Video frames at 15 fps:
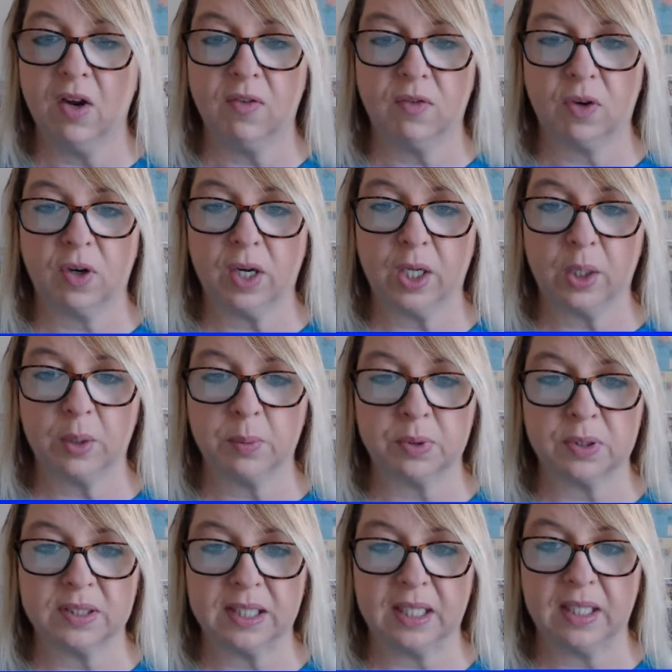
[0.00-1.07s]
for
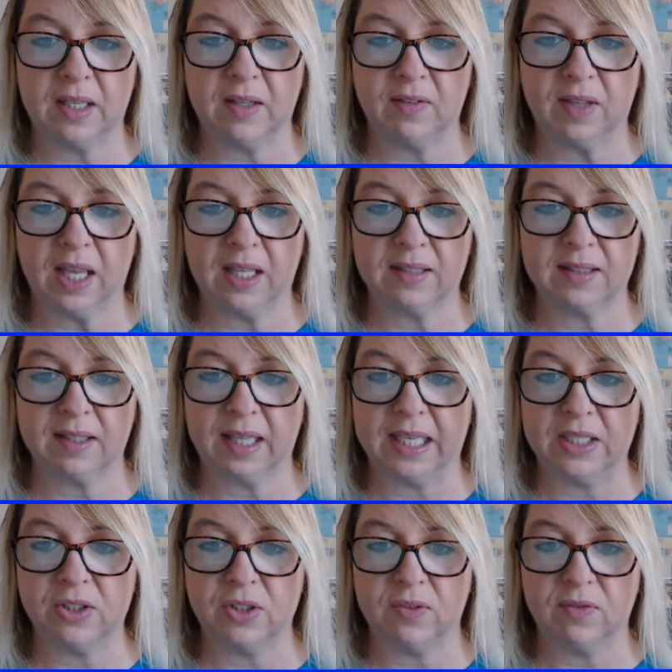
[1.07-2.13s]
100% of
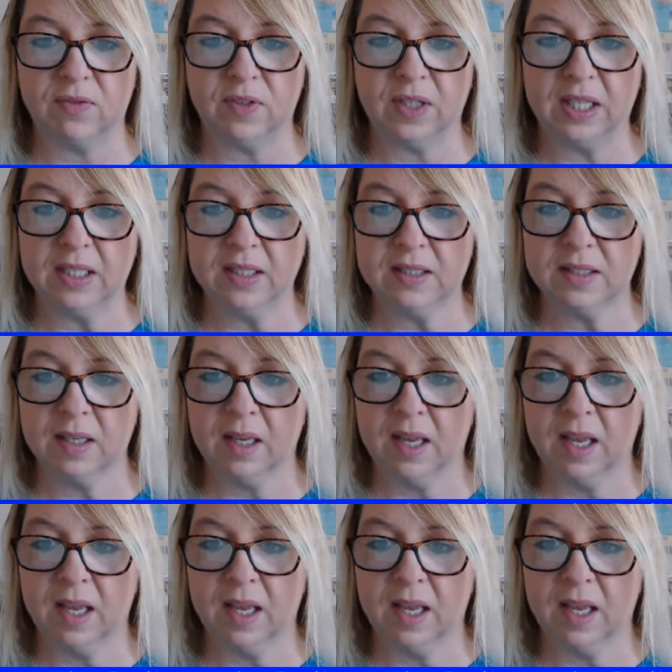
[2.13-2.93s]
cancellation fees.